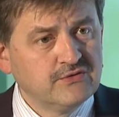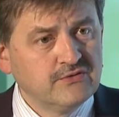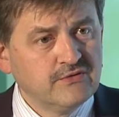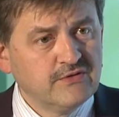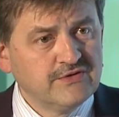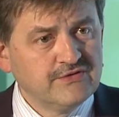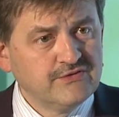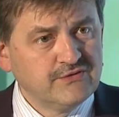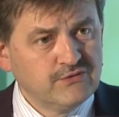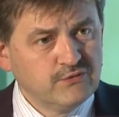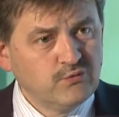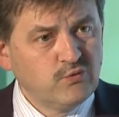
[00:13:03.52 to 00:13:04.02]

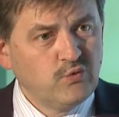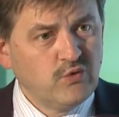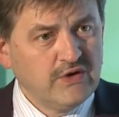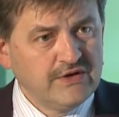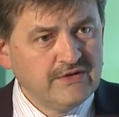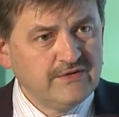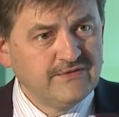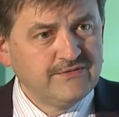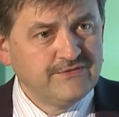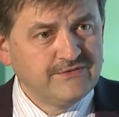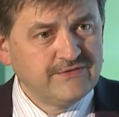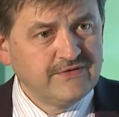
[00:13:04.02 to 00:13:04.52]
was
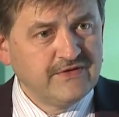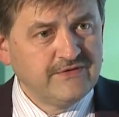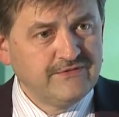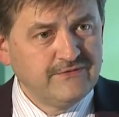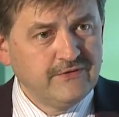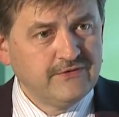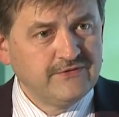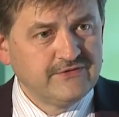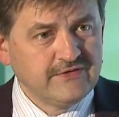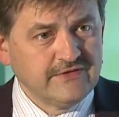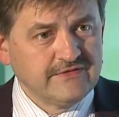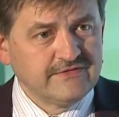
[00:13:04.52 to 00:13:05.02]
one of the
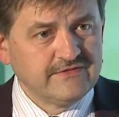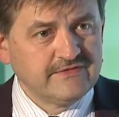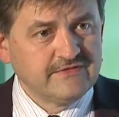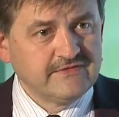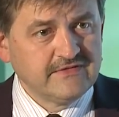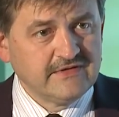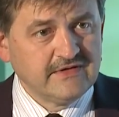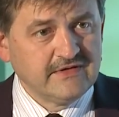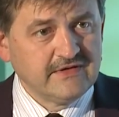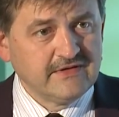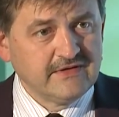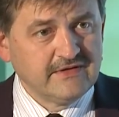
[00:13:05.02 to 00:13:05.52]
furthest
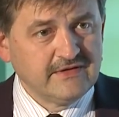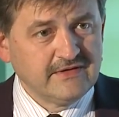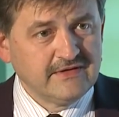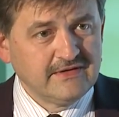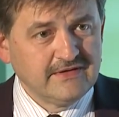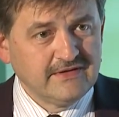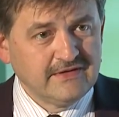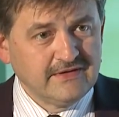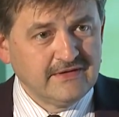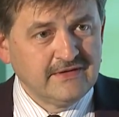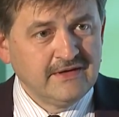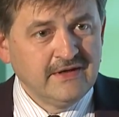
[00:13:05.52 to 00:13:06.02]

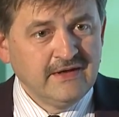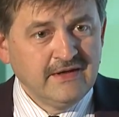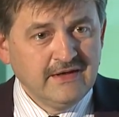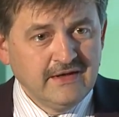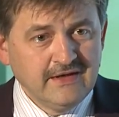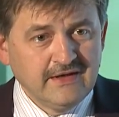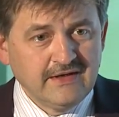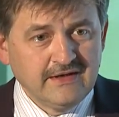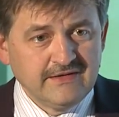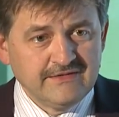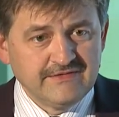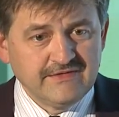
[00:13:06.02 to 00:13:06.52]

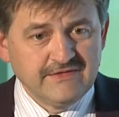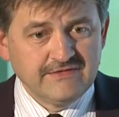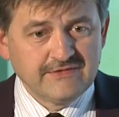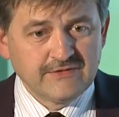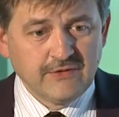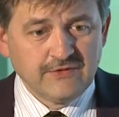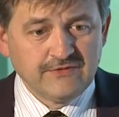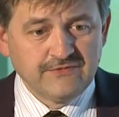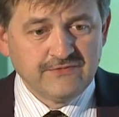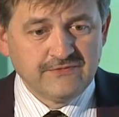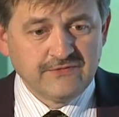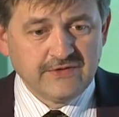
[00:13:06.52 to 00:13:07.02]
in this
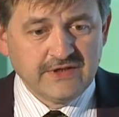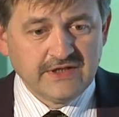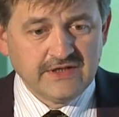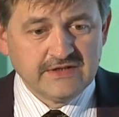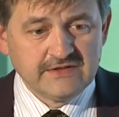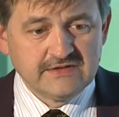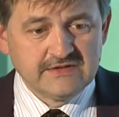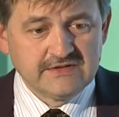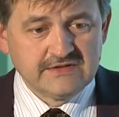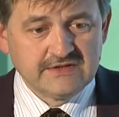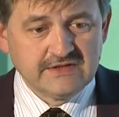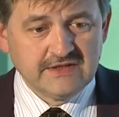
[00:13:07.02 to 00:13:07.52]

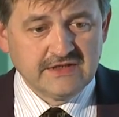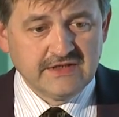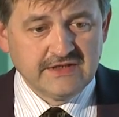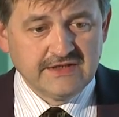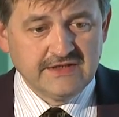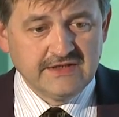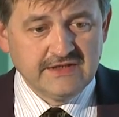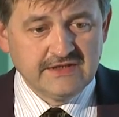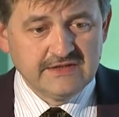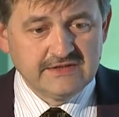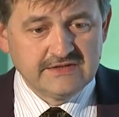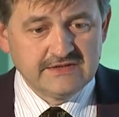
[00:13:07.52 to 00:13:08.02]
conference.
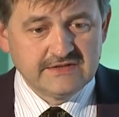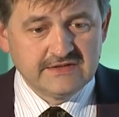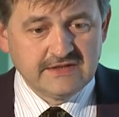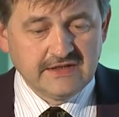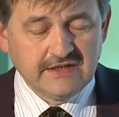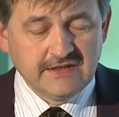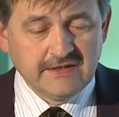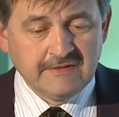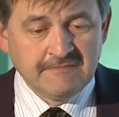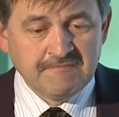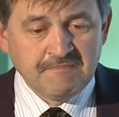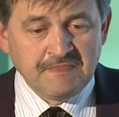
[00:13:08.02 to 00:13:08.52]
He's
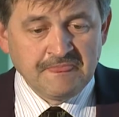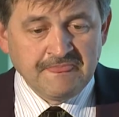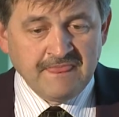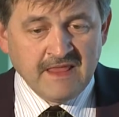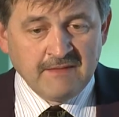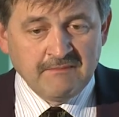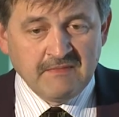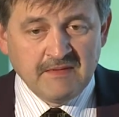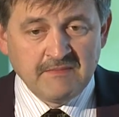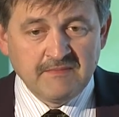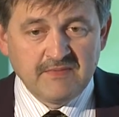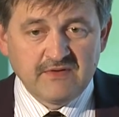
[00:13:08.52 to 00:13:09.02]

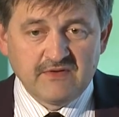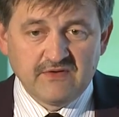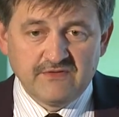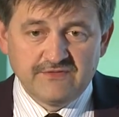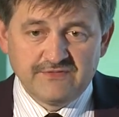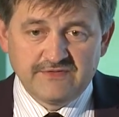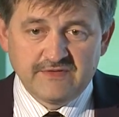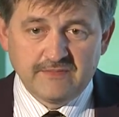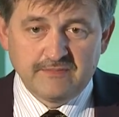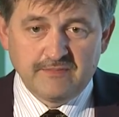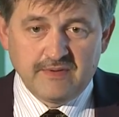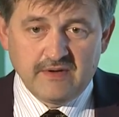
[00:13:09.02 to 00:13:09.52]
member
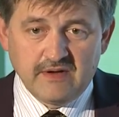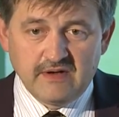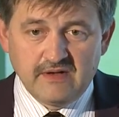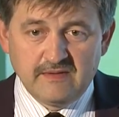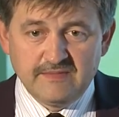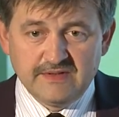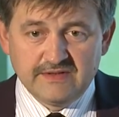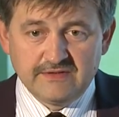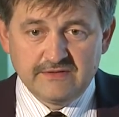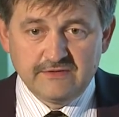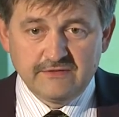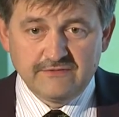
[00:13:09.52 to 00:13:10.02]
of the
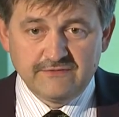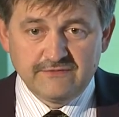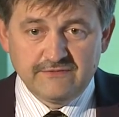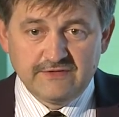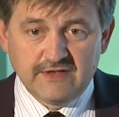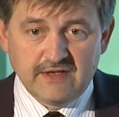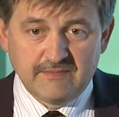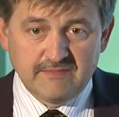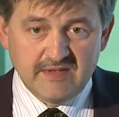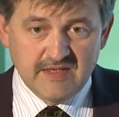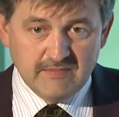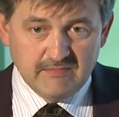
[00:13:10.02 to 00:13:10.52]
Parliament of
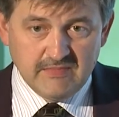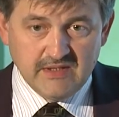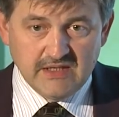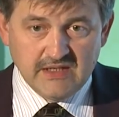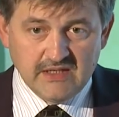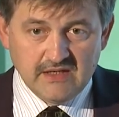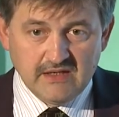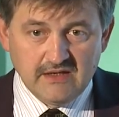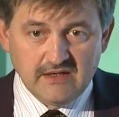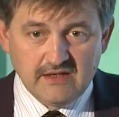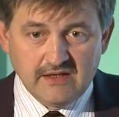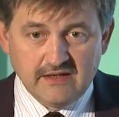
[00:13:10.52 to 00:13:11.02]

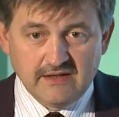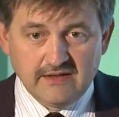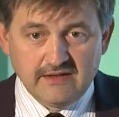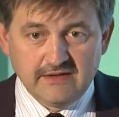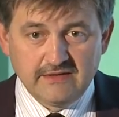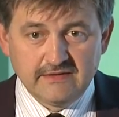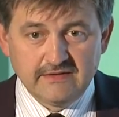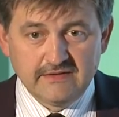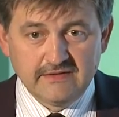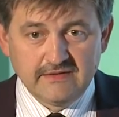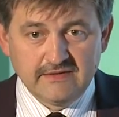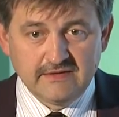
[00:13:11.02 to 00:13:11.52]
Namibia,
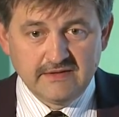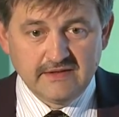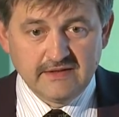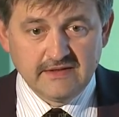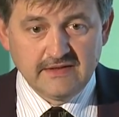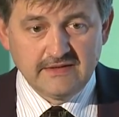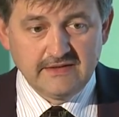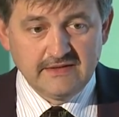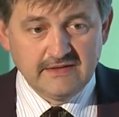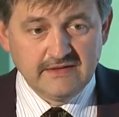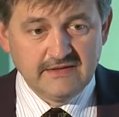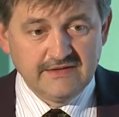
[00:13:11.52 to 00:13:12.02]
and
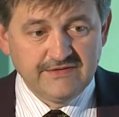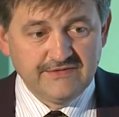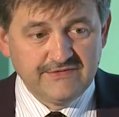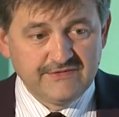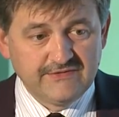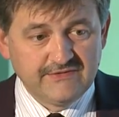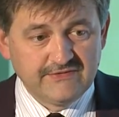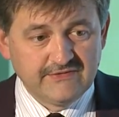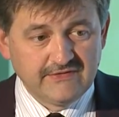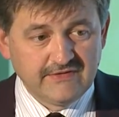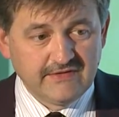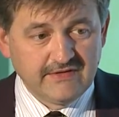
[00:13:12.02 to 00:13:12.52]

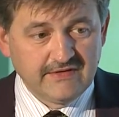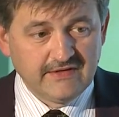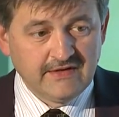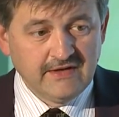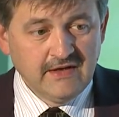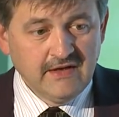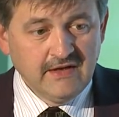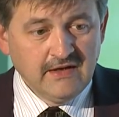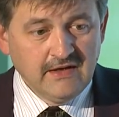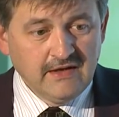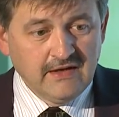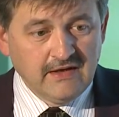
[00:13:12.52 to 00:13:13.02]
he's
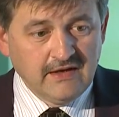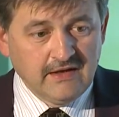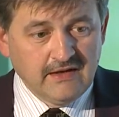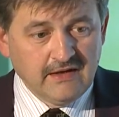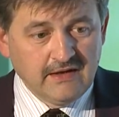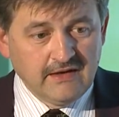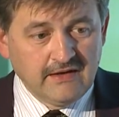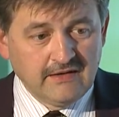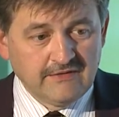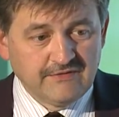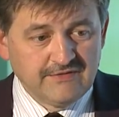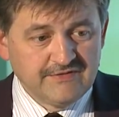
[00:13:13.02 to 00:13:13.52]

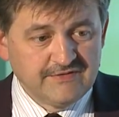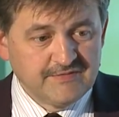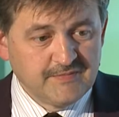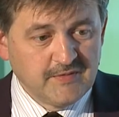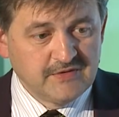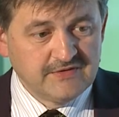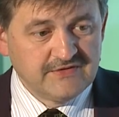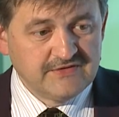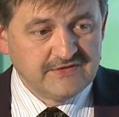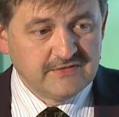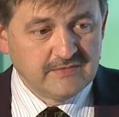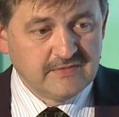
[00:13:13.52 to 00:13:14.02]

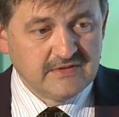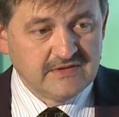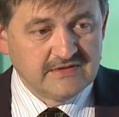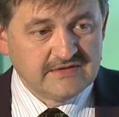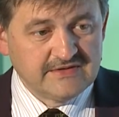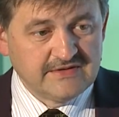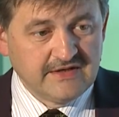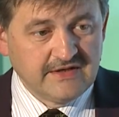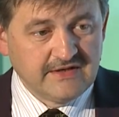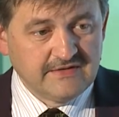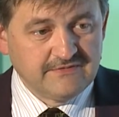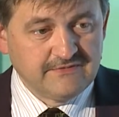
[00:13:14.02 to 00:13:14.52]
responsible
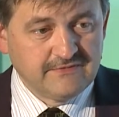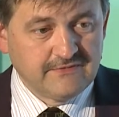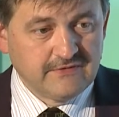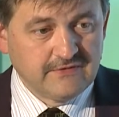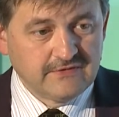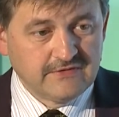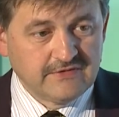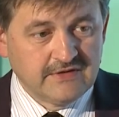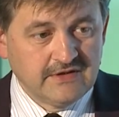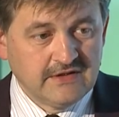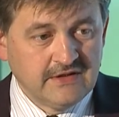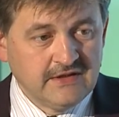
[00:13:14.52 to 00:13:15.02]
there
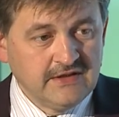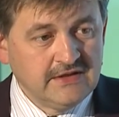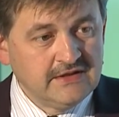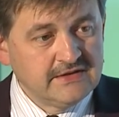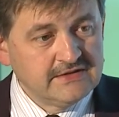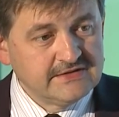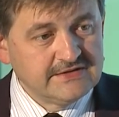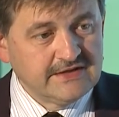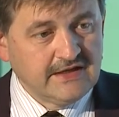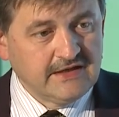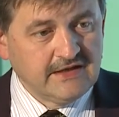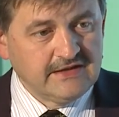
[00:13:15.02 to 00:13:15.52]
for
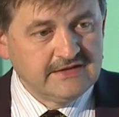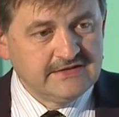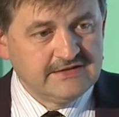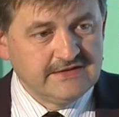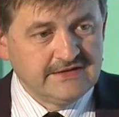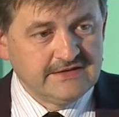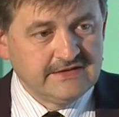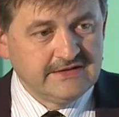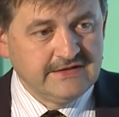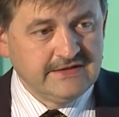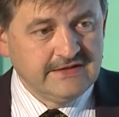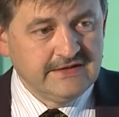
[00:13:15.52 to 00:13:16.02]
the
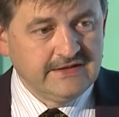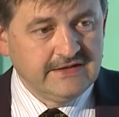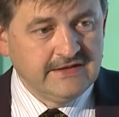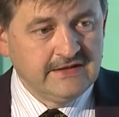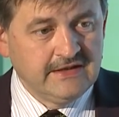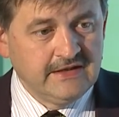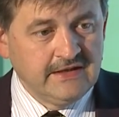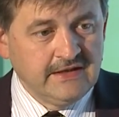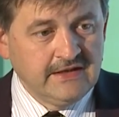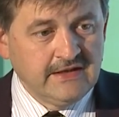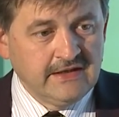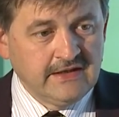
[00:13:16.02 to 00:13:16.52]
ICT
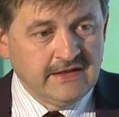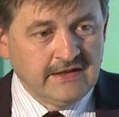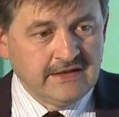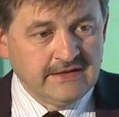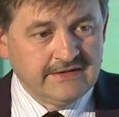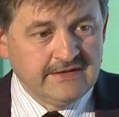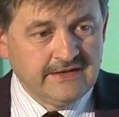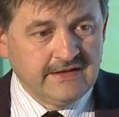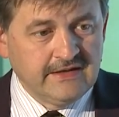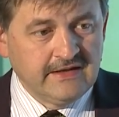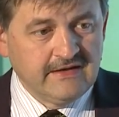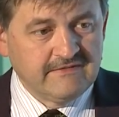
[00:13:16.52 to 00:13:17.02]

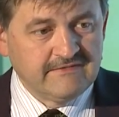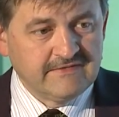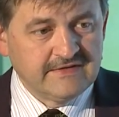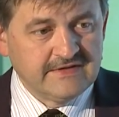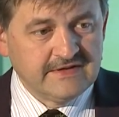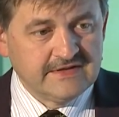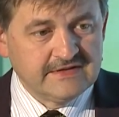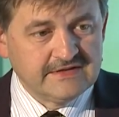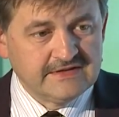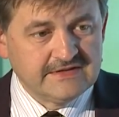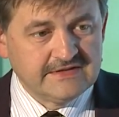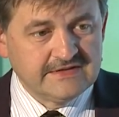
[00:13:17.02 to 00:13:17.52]
and the
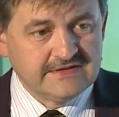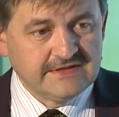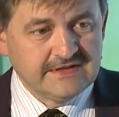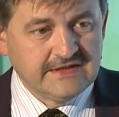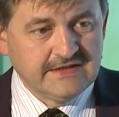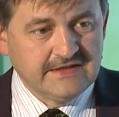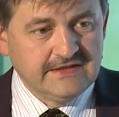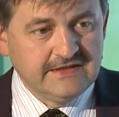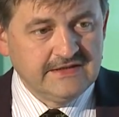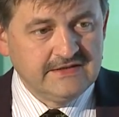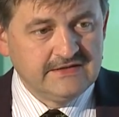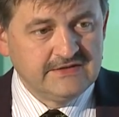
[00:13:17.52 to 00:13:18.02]
governance
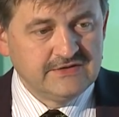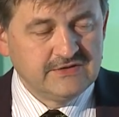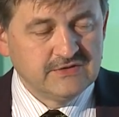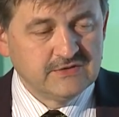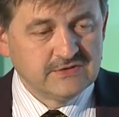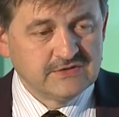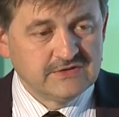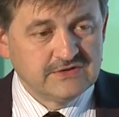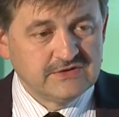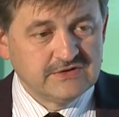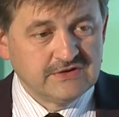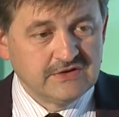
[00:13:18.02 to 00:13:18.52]

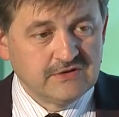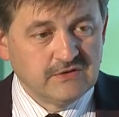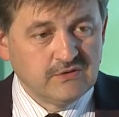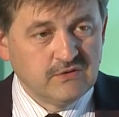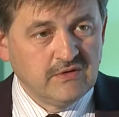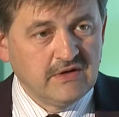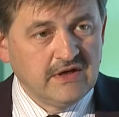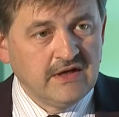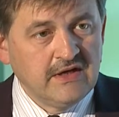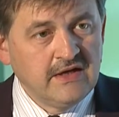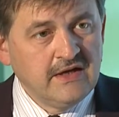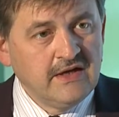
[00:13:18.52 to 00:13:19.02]
issues.
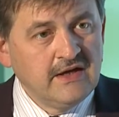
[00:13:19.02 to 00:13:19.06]
So